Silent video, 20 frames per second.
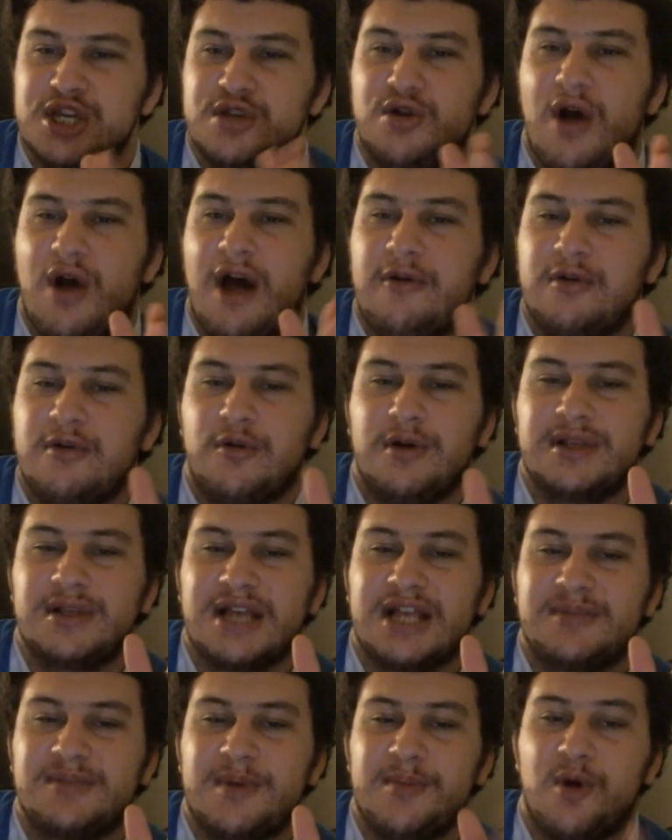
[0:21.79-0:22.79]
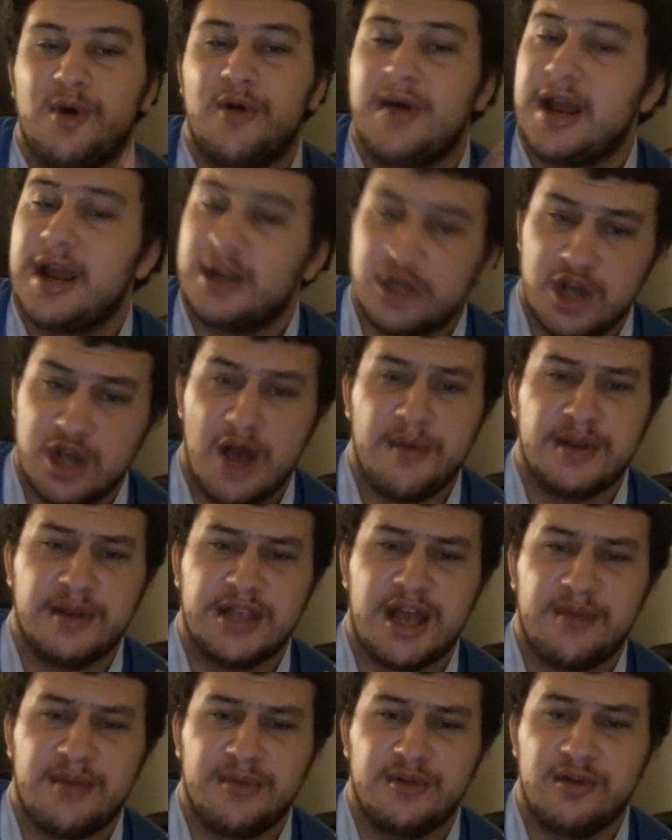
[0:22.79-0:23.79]
you know, I would always ask people, all right, comment
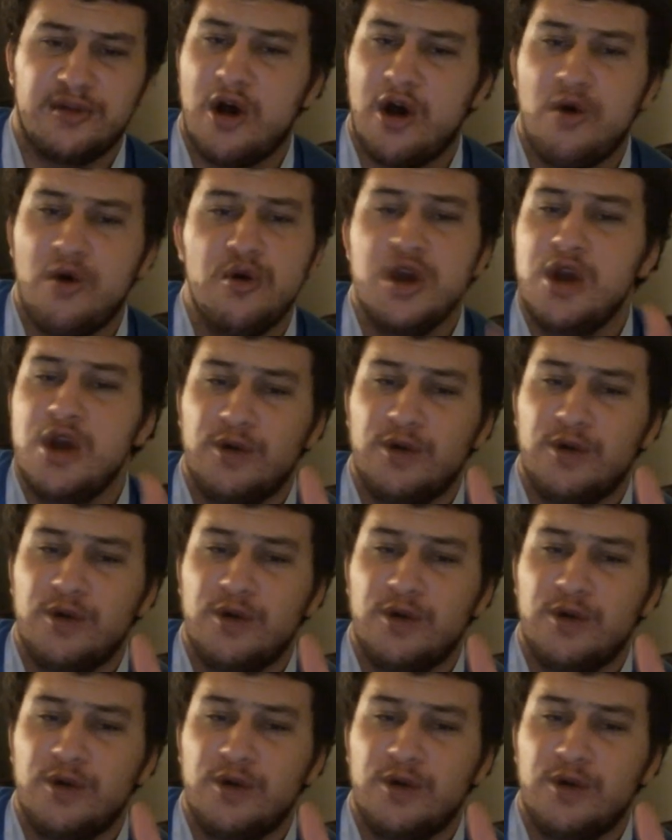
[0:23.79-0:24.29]
down below